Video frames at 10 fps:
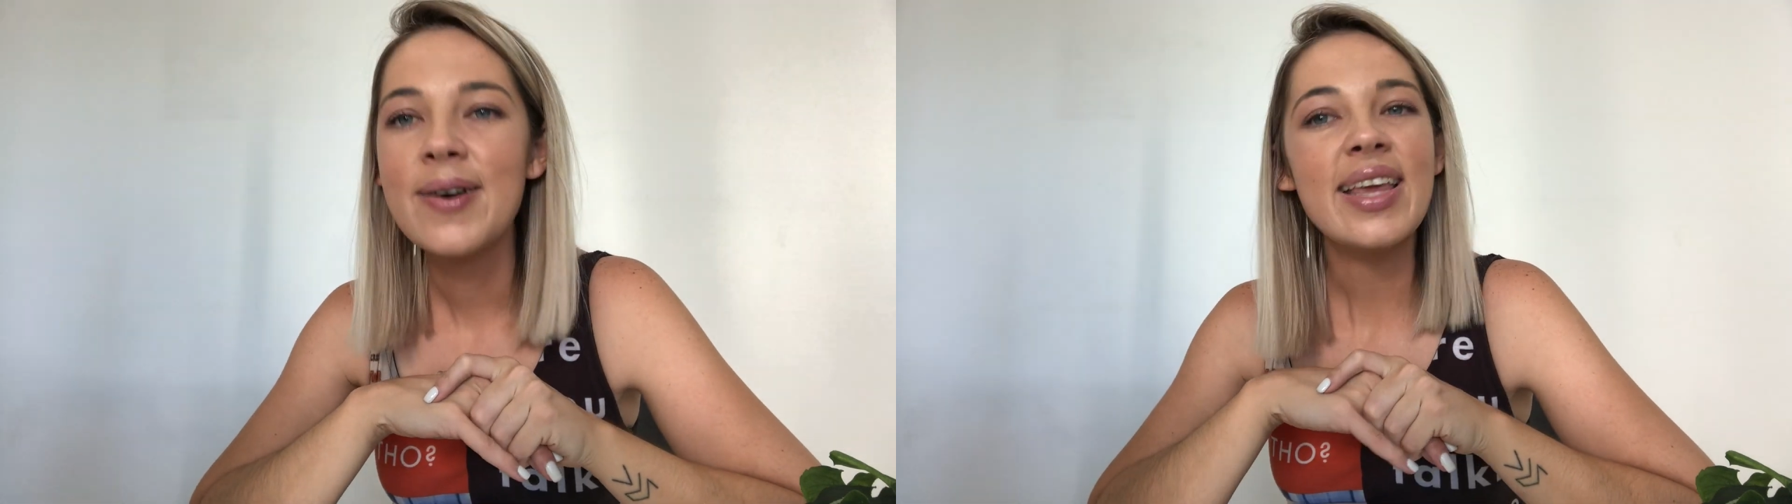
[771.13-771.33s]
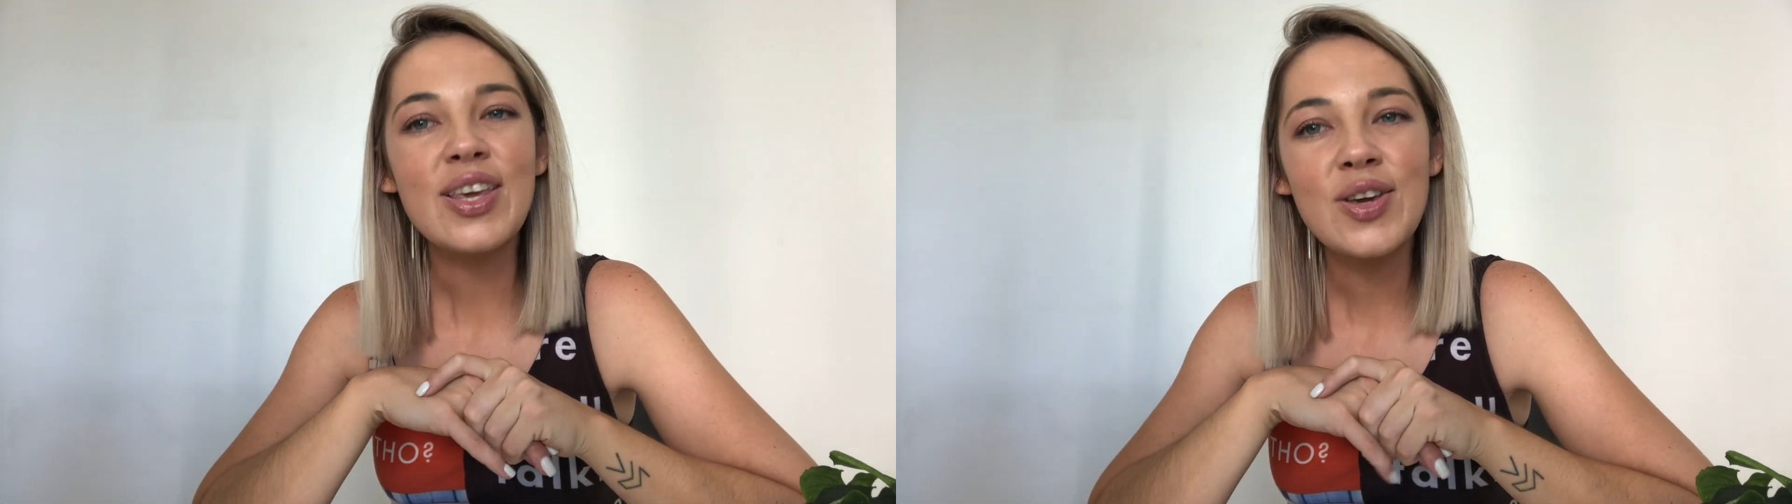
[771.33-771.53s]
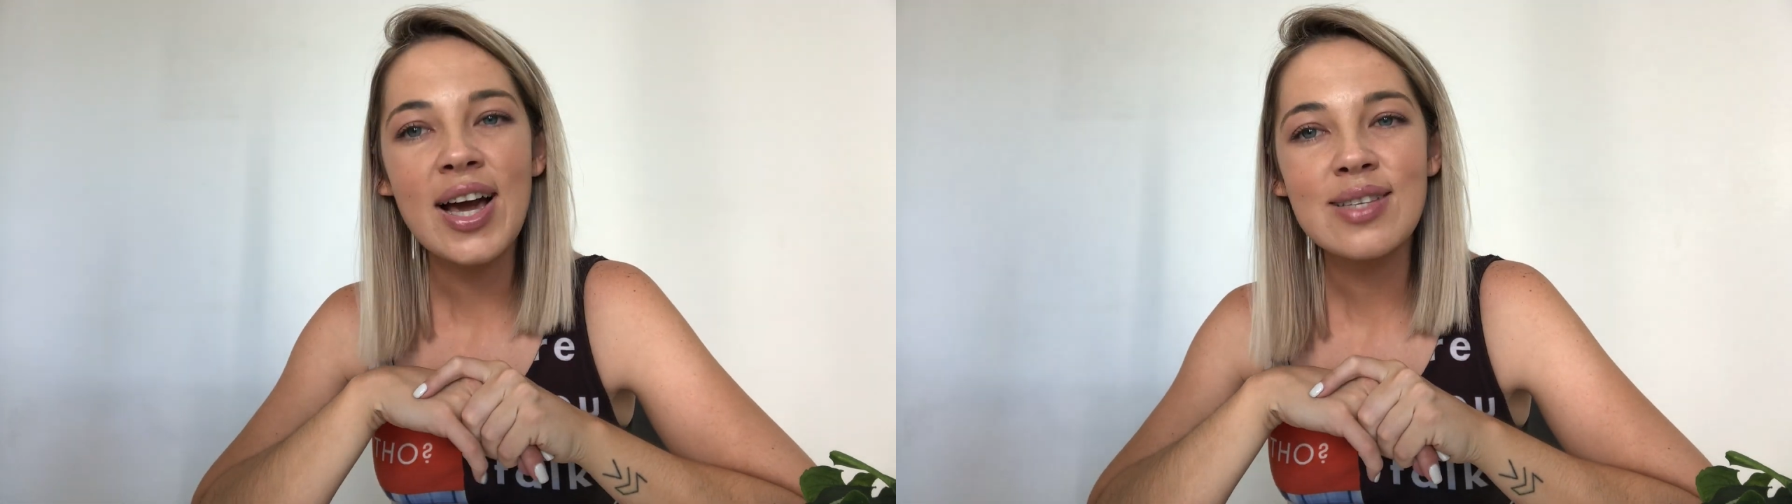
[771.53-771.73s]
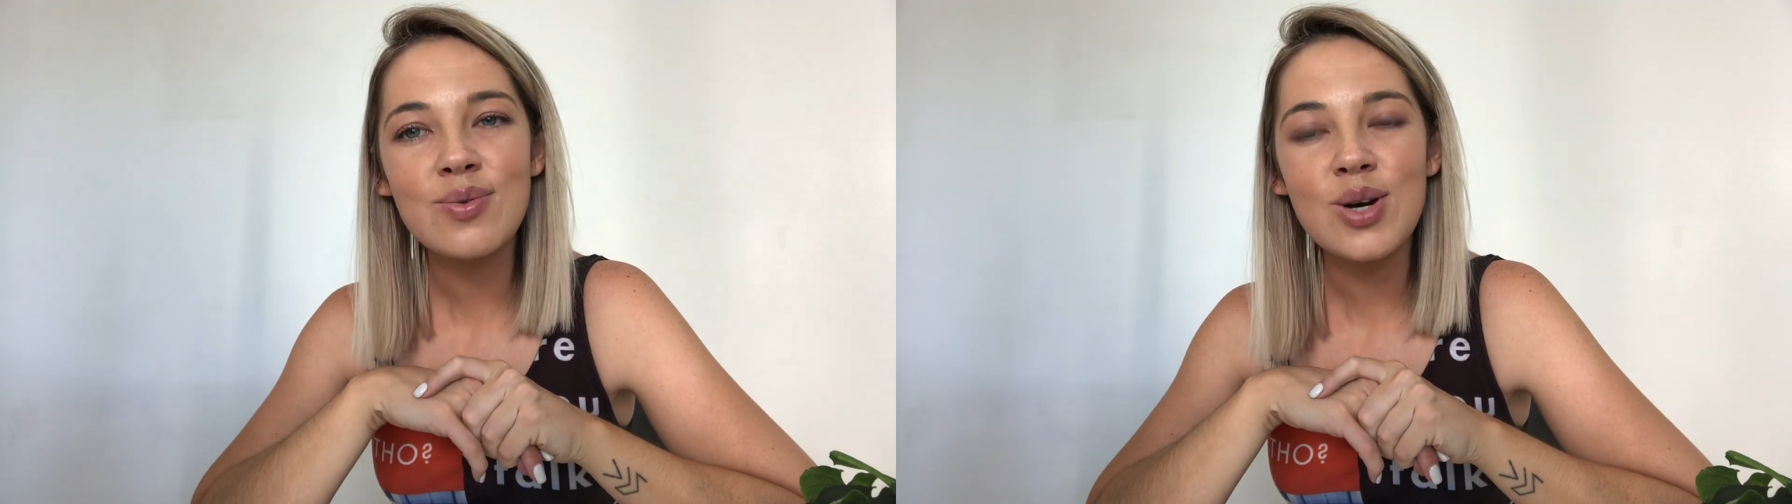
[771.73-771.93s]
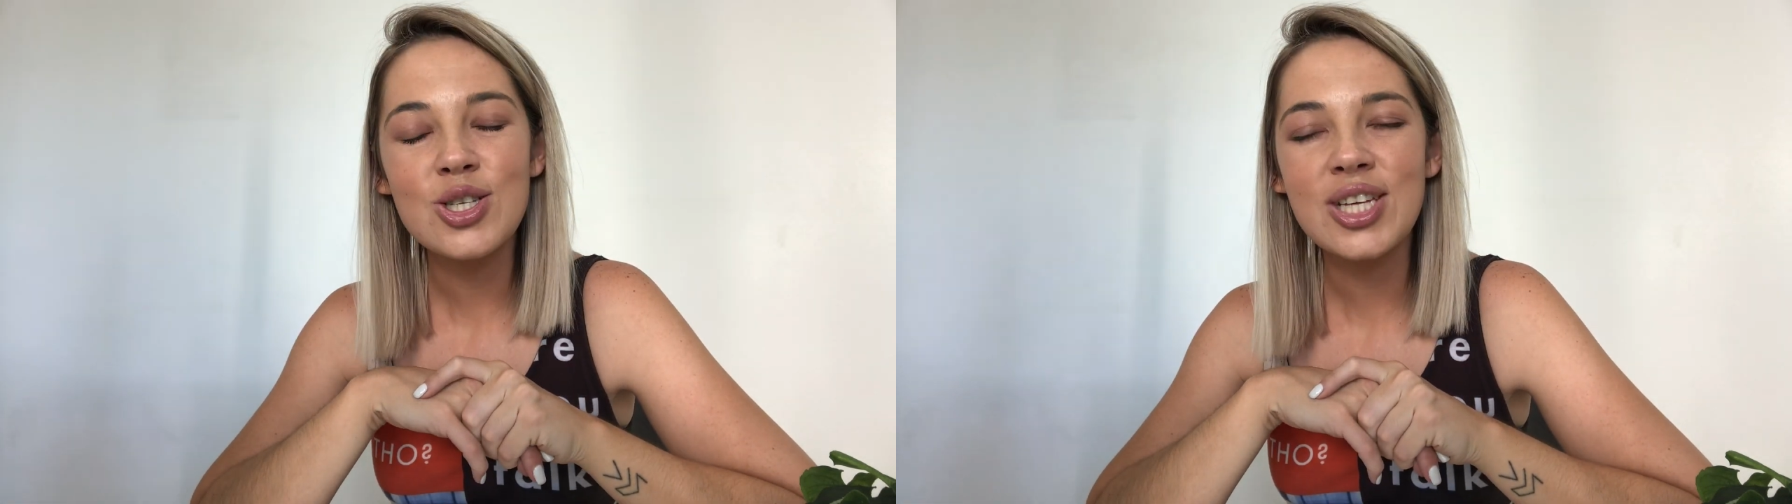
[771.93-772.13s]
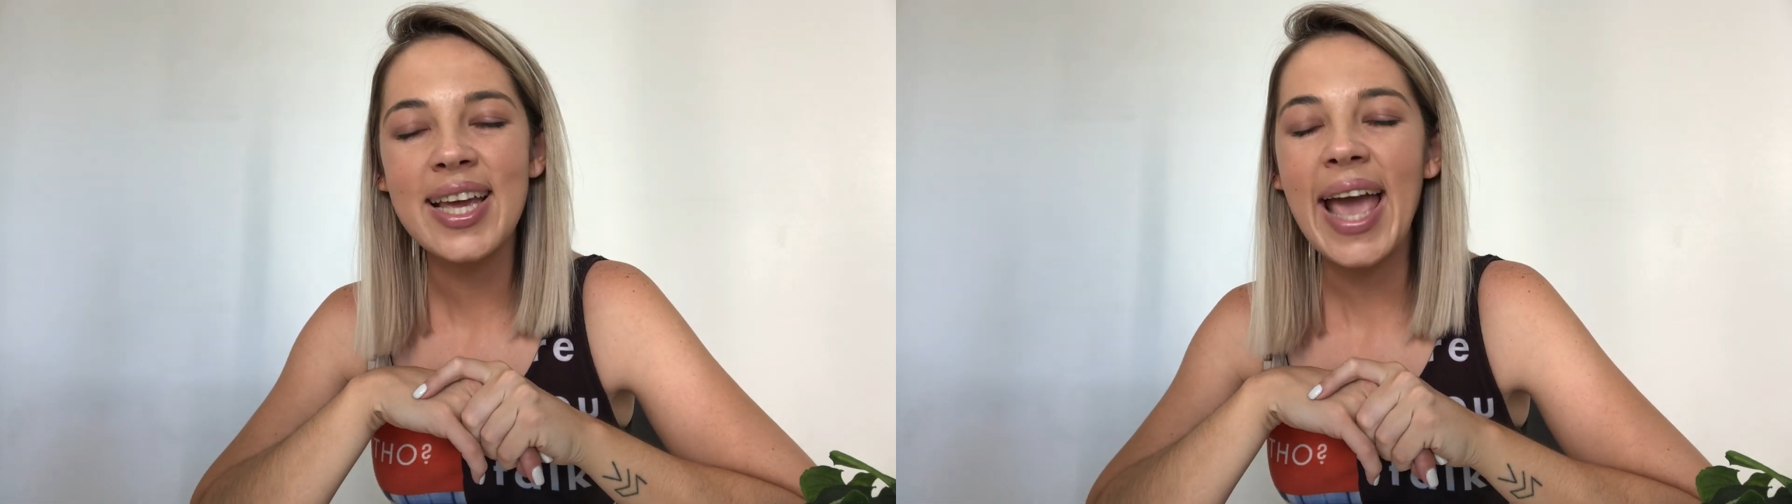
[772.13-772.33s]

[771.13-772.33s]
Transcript: Thank you guys for watching,